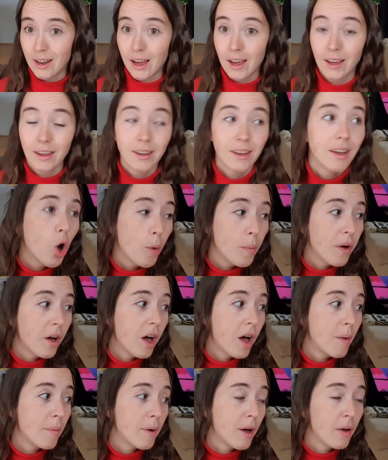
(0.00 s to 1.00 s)
Like, oh my
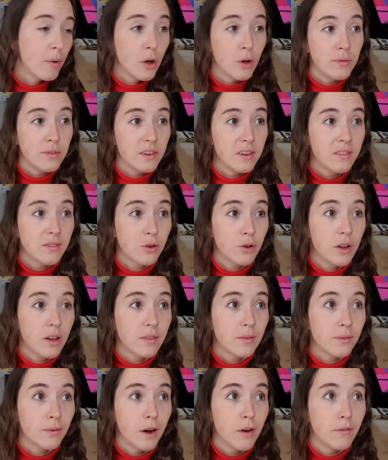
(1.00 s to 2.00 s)
god, my OCD is gonna
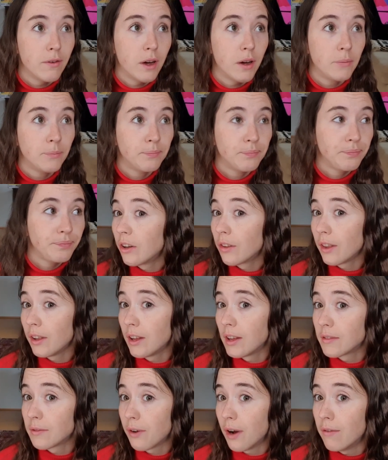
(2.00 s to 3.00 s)
last forever. Nothing
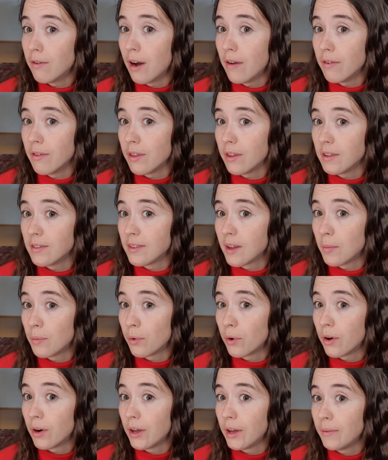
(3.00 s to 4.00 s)
lasts forever, everything is
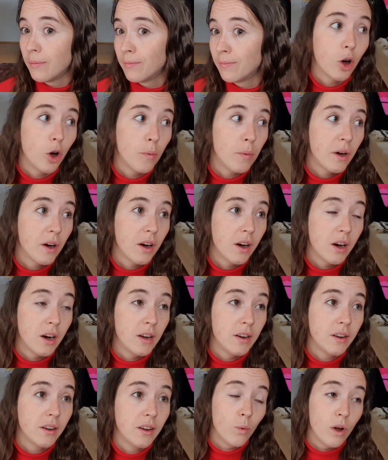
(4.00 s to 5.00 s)
temporary. Oh my
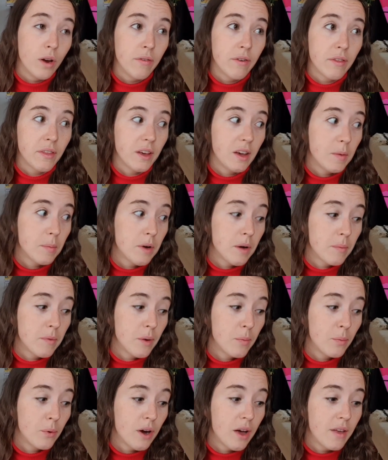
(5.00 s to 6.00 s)
god, what if I think about
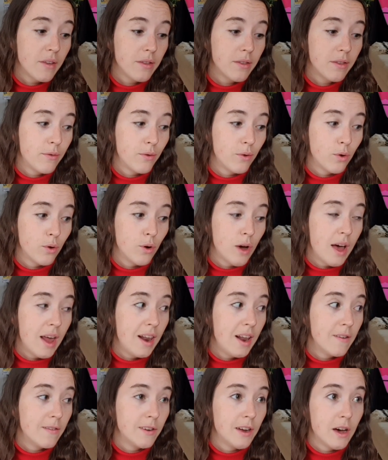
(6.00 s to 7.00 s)
my breath for
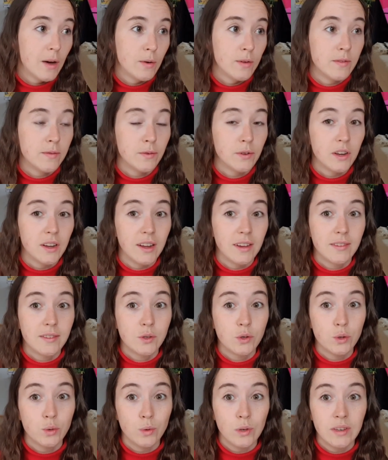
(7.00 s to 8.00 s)
11 hours for the
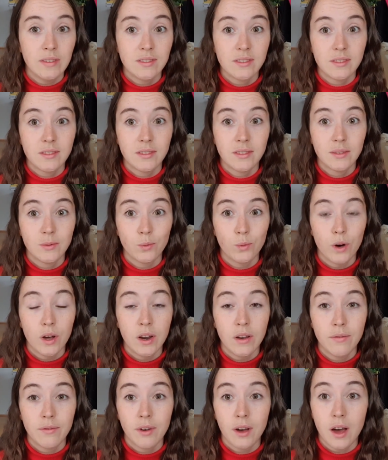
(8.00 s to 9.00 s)
next 2 weeks? What
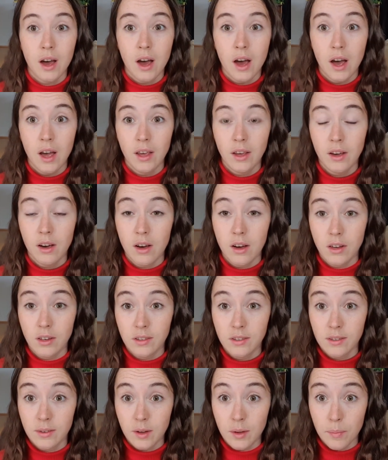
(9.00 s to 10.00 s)
if I
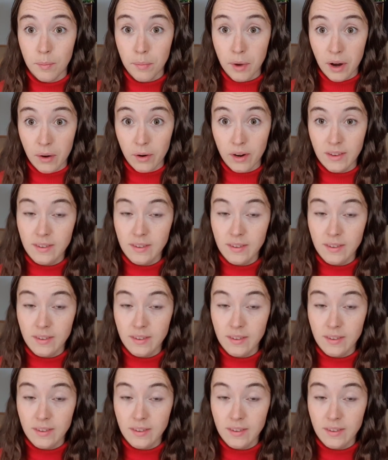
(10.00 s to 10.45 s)
can't bear